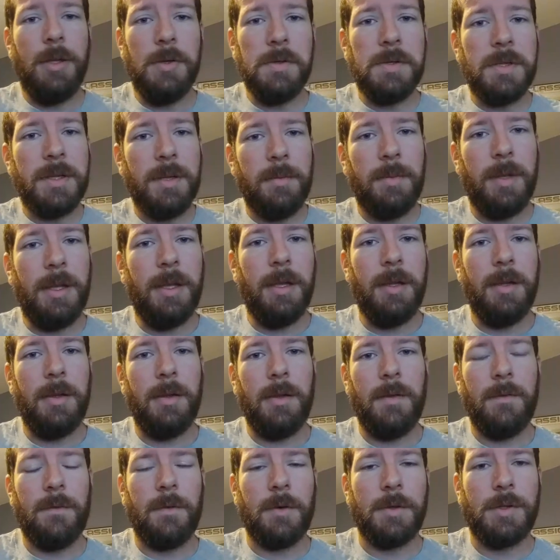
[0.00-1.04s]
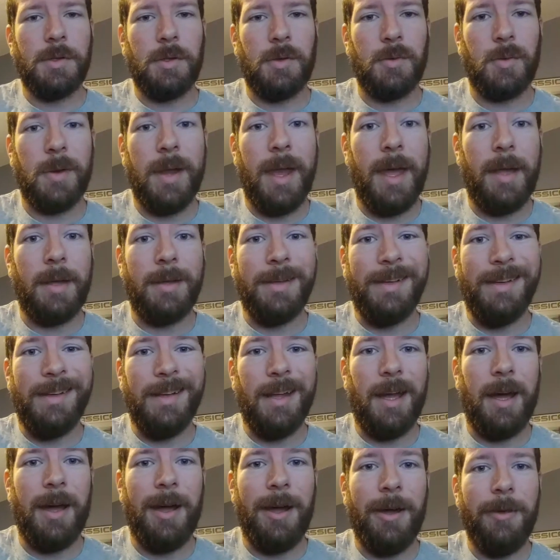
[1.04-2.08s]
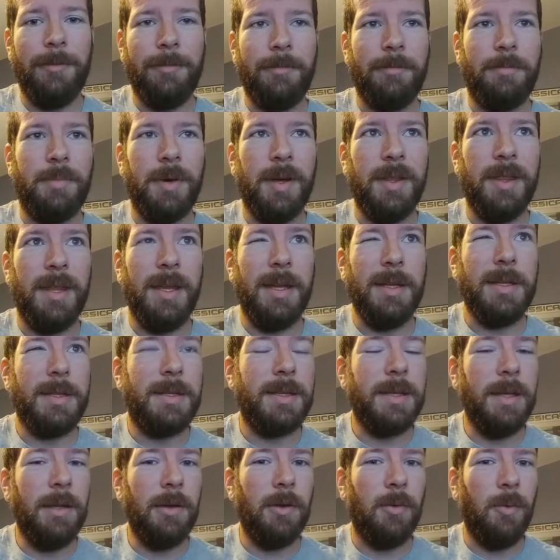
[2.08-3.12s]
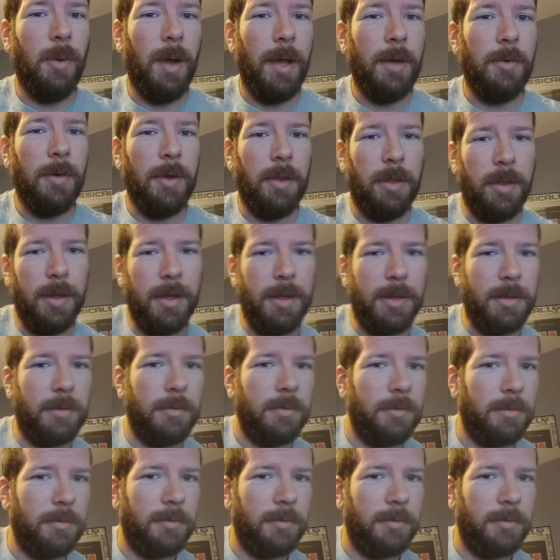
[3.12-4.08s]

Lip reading: used to be virtual reality, but they did away with it.